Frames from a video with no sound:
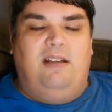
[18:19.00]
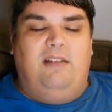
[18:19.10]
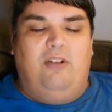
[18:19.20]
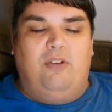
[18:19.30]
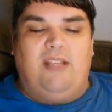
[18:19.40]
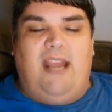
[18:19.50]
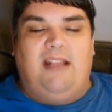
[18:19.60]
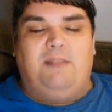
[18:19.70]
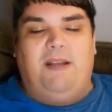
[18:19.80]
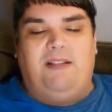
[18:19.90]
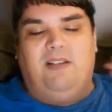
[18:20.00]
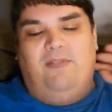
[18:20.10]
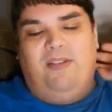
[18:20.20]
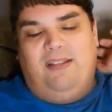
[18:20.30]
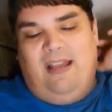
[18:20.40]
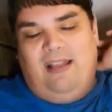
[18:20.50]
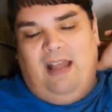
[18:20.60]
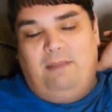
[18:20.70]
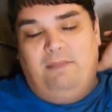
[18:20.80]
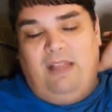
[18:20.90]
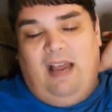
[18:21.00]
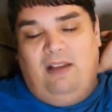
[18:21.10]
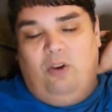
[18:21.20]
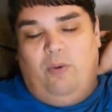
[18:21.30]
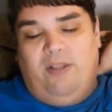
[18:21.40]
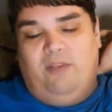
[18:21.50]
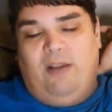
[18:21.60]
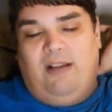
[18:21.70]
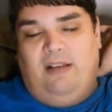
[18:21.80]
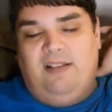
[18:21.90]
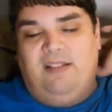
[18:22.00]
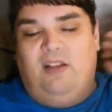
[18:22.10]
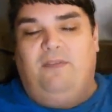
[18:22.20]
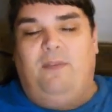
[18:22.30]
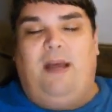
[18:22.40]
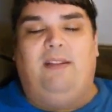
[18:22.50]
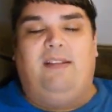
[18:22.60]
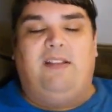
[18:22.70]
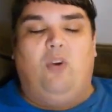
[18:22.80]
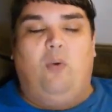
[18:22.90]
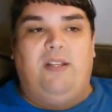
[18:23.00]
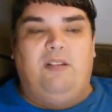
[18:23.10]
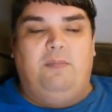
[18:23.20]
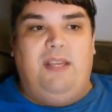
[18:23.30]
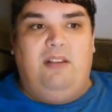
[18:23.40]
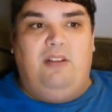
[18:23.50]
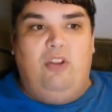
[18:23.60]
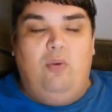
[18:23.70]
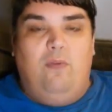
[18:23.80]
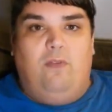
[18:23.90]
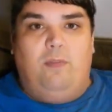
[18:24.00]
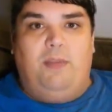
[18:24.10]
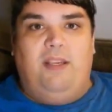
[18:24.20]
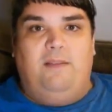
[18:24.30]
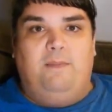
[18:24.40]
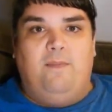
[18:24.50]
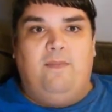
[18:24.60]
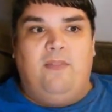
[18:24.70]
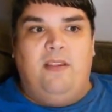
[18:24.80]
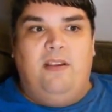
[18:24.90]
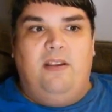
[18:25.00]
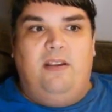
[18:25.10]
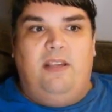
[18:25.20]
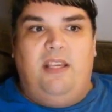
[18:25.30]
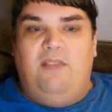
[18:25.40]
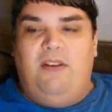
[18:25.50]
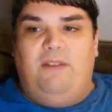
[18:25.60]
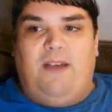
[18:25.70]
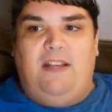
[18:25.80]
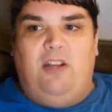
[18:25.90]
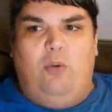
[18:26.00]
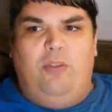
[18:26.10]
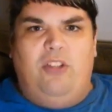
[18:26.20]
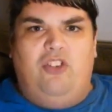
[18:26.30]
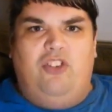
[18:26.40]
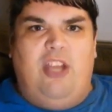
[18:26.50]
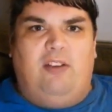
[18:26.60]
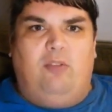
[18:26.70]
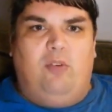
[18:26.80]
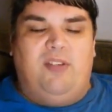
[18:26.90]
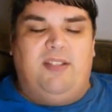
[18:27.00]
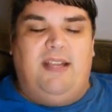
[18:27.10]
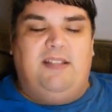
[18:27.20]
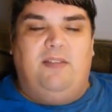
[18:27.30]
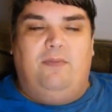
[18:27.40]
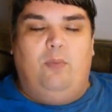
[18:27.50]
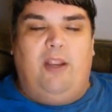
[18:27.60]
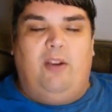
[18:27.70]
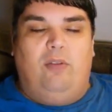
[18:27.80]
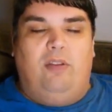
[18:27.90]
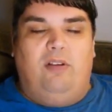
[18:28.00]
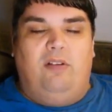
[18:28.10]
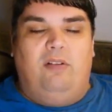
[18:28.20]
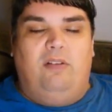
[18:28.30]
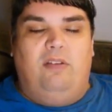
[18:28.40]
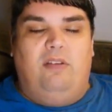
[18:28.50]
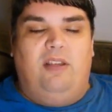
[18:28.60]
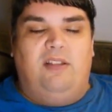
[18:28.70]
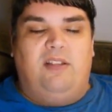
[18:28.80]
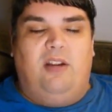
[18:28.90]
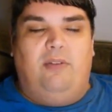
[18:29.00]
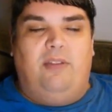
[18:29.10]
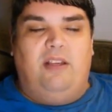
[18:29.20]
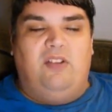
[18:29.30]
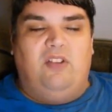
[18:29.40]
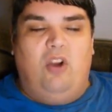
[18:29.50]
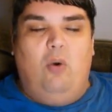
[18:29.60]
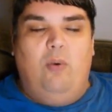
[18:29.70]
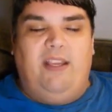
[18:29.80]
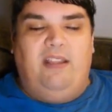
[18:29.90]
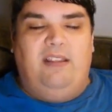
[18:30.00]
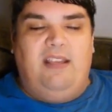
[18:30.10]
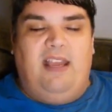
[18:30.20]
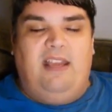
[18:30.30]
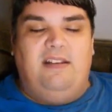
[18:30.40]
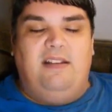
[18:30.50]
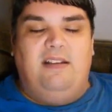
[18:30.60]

there's aspects of it that I'm not going to recognize, stuff about it that's going to be new for me. Even if I know the general sense of where the the entire thing is going in the end,